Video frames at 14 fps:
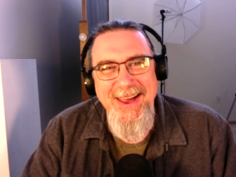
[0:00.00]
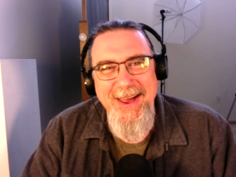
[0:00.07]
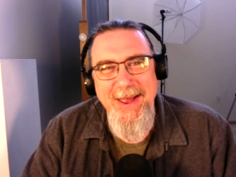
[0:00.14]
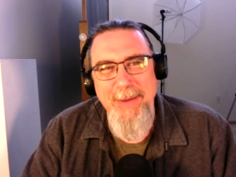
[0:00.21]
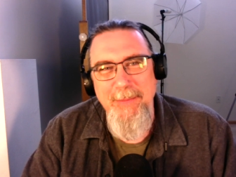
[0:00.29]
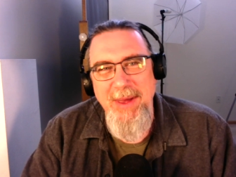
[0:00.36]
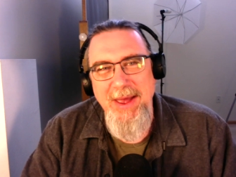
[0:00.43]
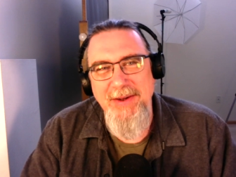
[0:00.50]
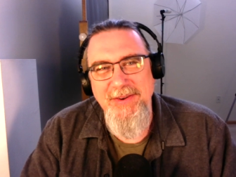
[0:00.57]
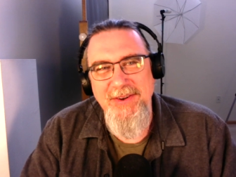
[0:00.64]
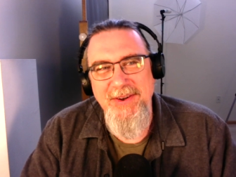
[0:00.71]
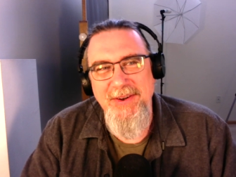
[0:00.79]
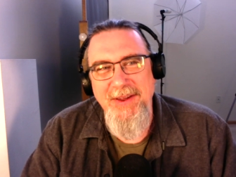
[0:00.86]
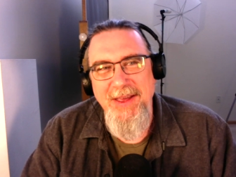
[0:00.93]
I
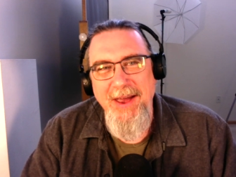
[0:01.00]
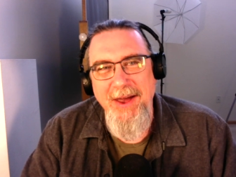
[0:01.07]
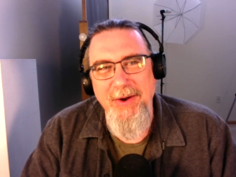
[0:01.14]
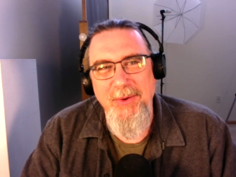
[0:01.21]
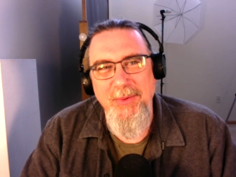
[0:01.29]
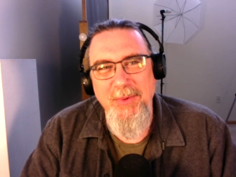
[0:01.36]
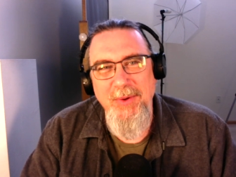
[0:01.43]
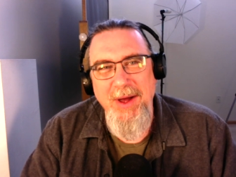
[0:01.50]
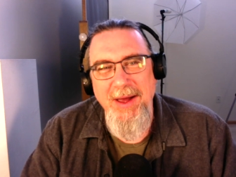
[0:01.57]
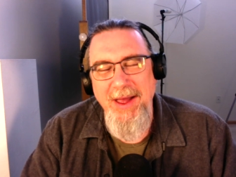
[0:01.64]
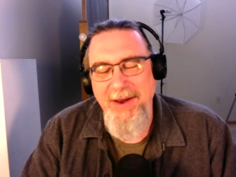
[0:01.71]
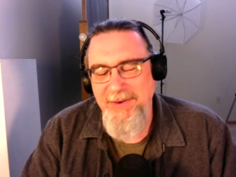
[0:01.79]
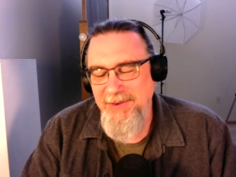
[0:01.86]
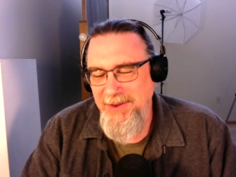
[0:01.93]
imagine, I don't
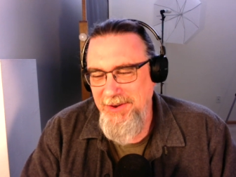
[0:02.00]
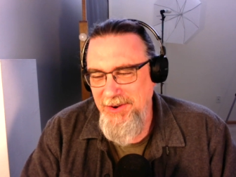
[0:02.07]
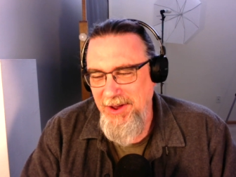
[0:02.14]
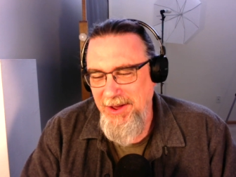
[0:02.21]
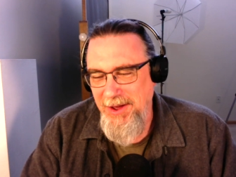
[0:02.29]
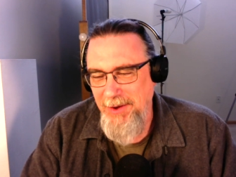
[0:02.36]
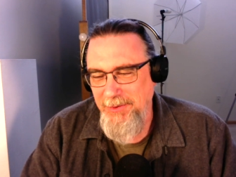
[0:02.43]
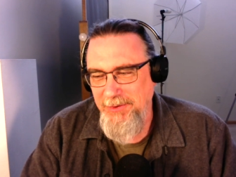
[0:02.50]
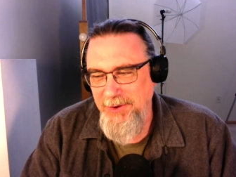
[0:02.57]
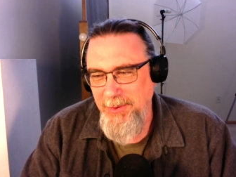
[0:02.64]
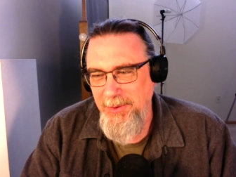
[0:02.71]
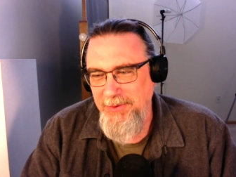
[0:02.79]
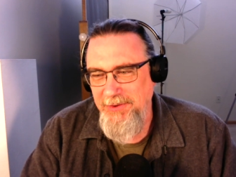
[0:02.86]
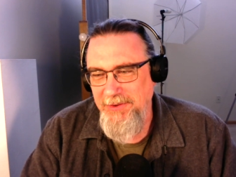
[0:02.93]
actually check out
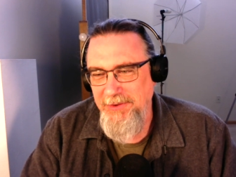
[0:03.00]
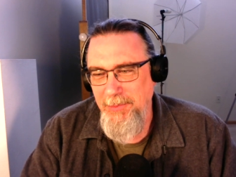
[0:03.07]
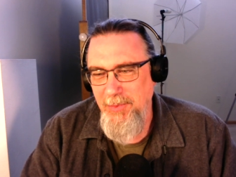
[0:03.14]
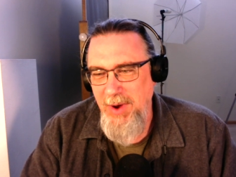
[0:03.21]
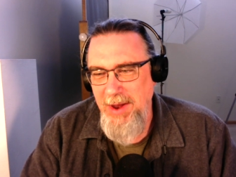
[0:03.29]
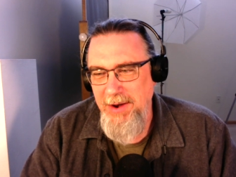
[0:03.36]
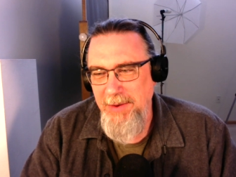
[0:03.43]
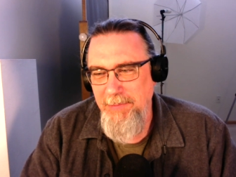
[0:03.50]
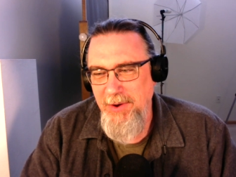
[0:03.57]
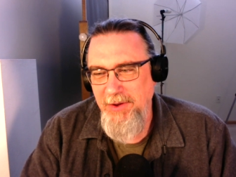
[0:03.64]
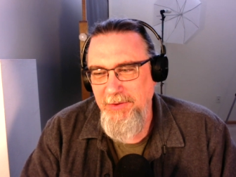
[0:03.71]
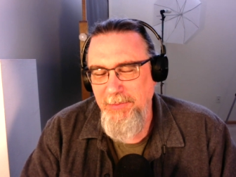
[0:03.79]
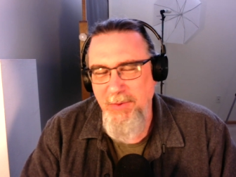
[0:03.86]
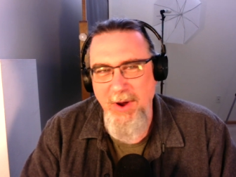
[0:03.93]
Stoicism Reddit, but
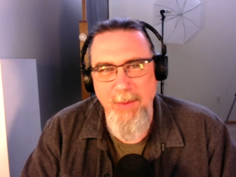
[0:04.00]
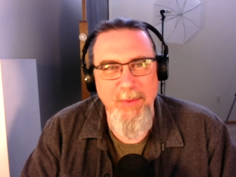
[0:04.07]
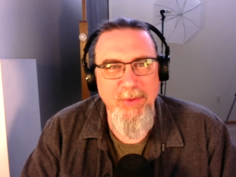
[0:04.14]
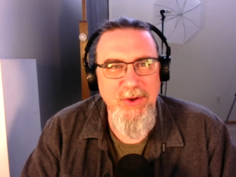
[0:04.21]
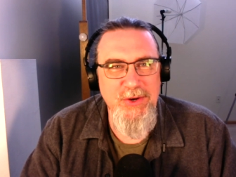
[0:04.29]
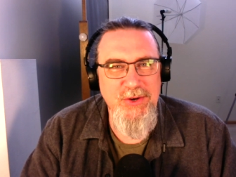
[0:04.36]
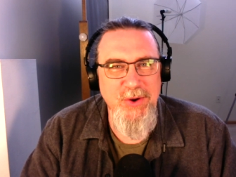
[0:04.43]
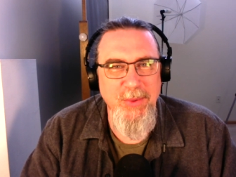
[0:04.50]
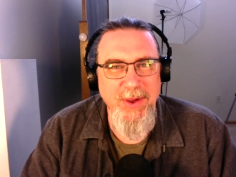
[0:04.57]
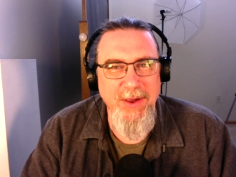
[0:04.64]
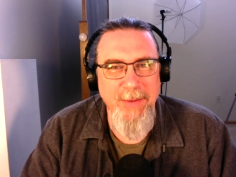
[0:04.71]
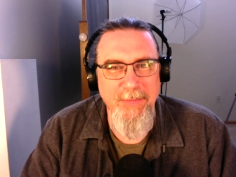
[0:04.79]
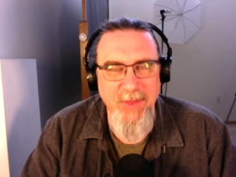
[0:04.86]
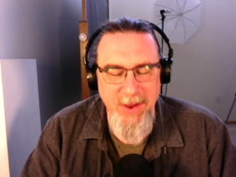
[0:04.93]
it's probably
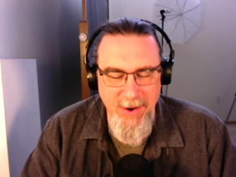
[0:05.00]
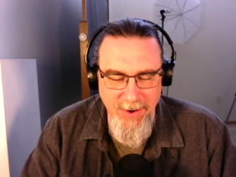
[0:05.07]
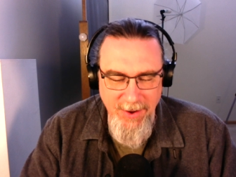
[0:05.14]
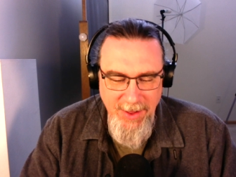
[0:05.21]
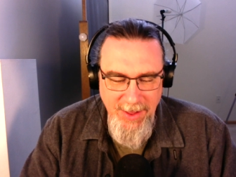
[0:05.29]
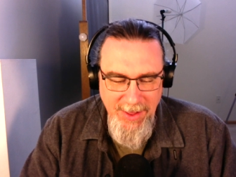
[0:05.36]
showing up there